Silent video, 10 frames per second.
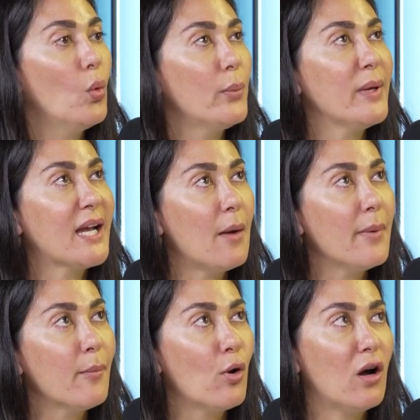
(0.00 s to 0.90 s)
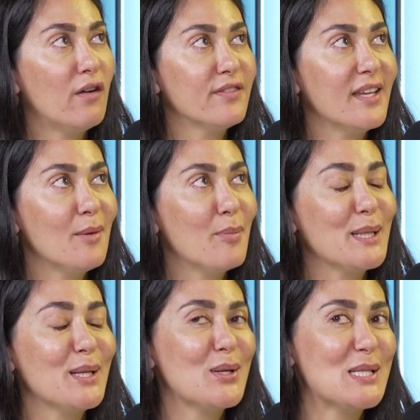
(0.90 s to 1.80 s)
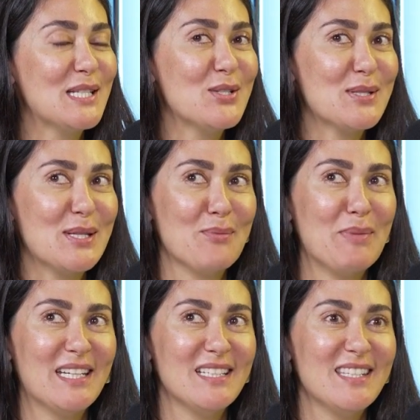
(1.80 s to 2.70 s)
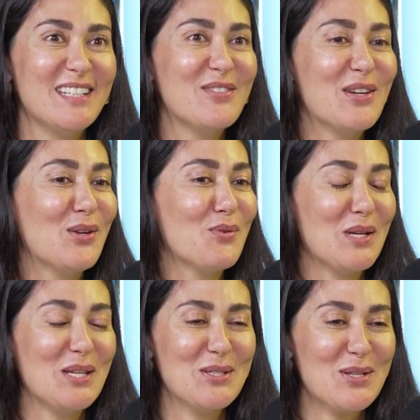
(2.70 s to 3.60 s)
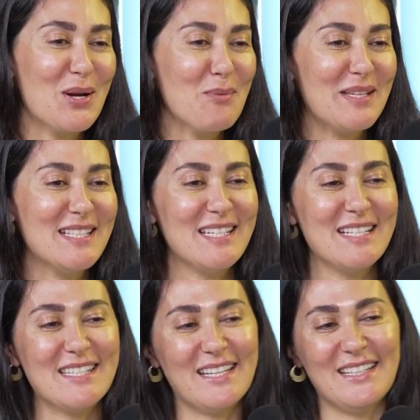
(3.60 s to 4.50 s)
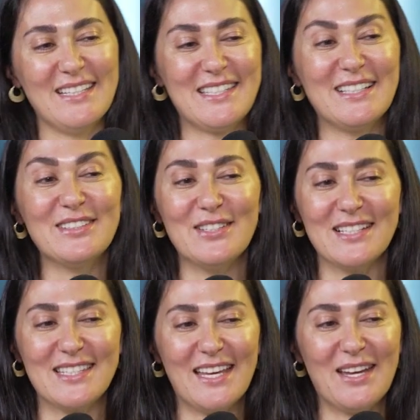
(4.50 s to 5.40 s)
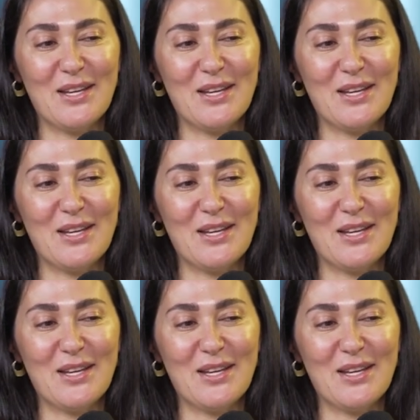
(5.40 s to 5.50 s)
Would be coming more often, but it's interesting because when you start a business, and it's still to this day,